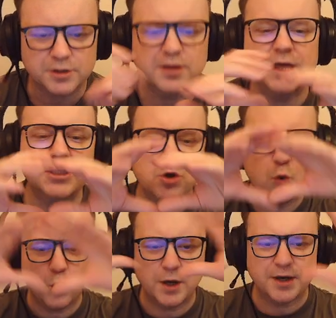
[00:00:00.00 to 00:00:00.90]
That's
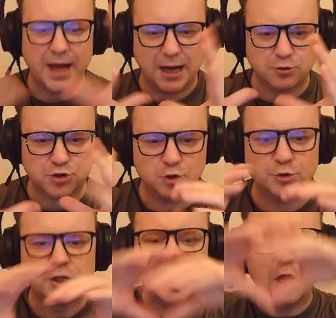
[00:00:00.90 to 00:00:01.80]
one household,
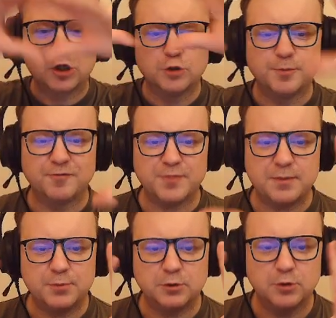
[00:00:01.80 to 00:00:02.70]
a group of
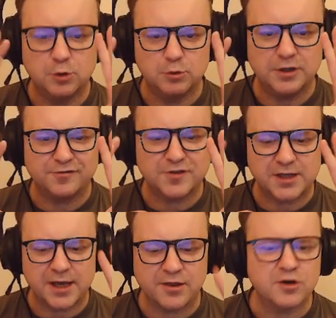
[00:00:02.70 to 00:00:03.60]
people who live
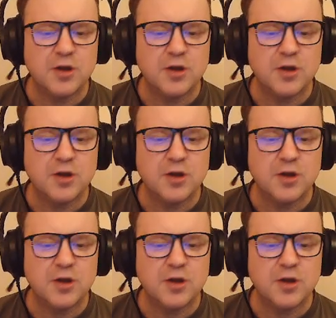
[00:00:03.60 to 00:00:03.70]
together.